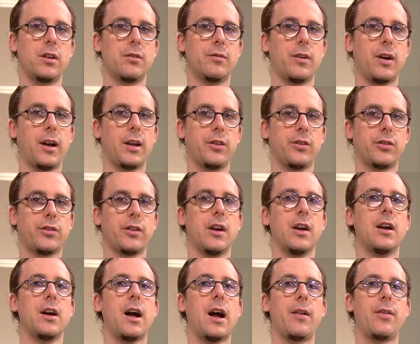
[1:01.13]
device,
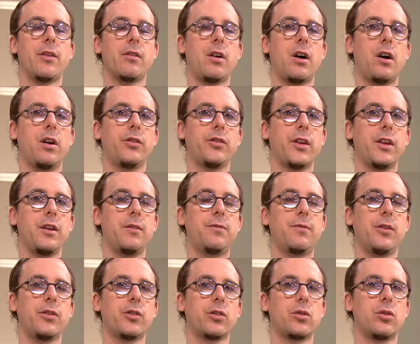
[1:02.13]
and there aren't any
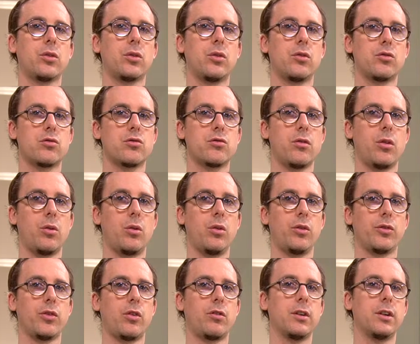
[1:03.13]
physical
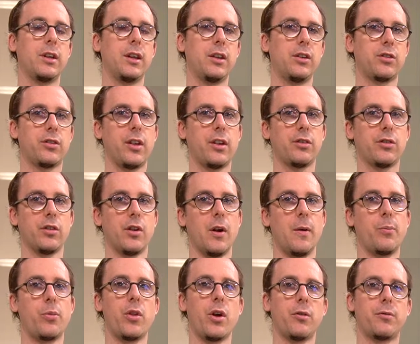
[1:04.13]
controls, or at least there's
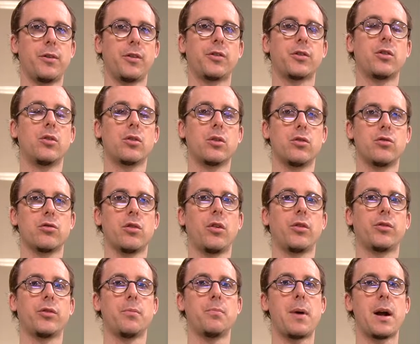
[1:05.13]
no physical
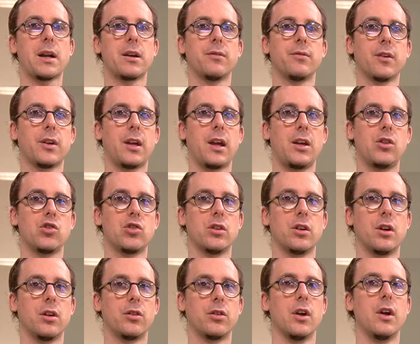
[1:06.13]
controls for
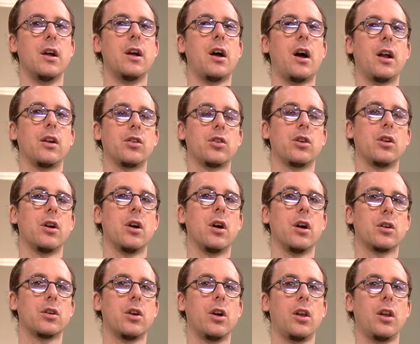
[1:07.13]
magnification and
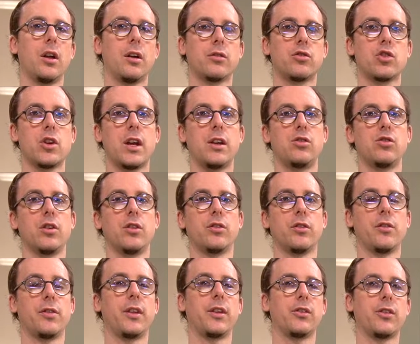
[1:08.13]
color changes
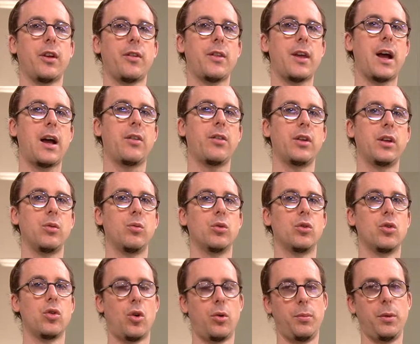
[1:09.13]
and things like that you
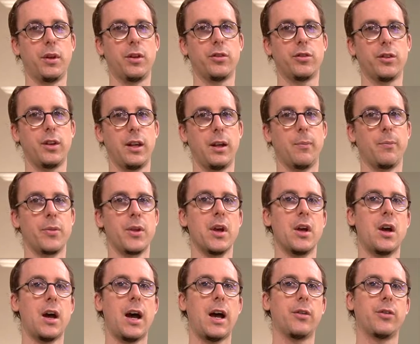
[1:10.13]
would normally see.
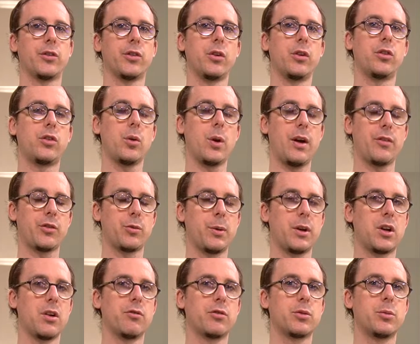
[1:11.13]
And so you do have to be
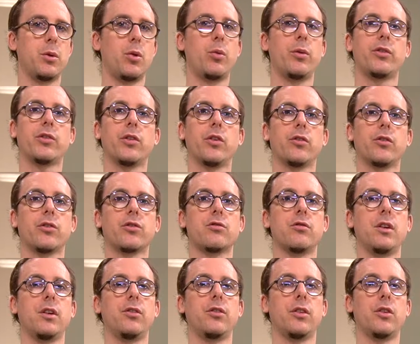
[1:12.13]
comfortable with
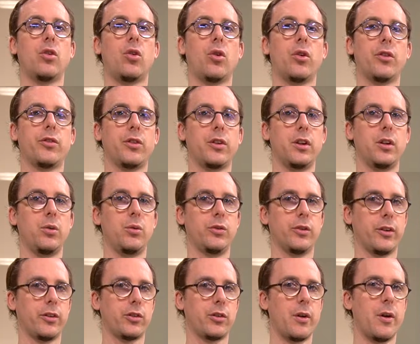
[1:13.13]
touchscreens in order to use
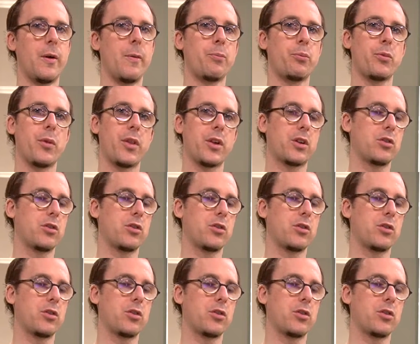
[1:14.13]
this. But the